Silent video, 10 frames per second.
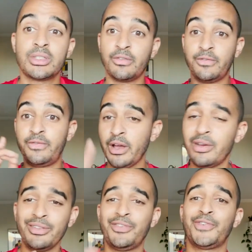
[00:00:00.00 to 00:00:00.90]
The
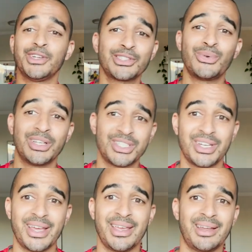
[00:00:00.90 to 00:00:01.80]
first
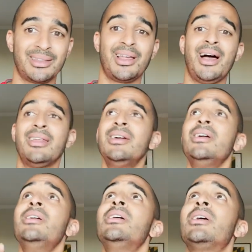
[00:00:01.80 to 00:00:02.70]
question I get a lot
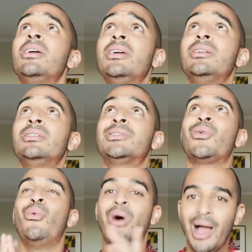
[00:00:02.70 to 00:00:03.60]
is,
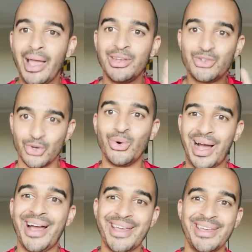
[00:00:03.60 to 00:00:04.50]
why do
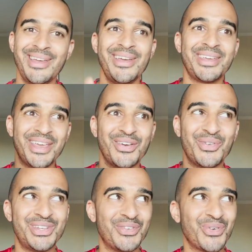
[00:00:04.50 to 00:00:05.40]
I give
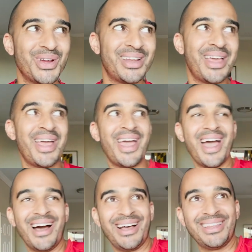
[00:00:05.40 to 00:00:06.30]
a different
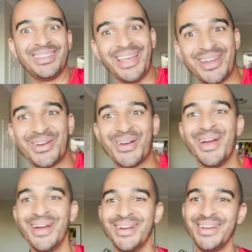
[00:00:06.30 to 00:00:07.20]
uh, letter
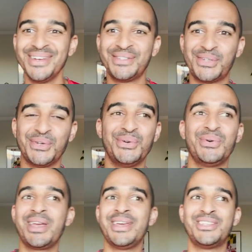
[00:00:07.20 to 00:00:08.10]

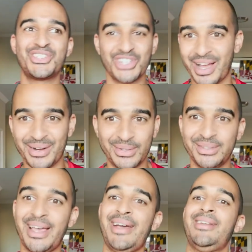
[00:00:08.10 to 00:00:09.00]
to each
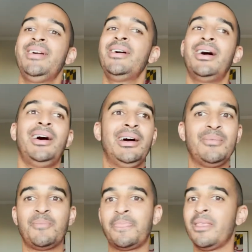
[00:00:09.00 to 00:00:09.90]
child that
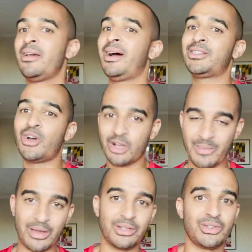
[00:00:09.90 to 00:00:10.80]
um, I talk
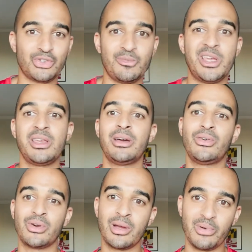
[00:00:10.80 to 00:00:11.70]
about on social media
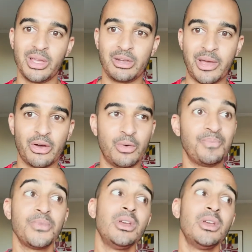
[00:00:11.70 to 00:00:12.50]
or I bring into my home?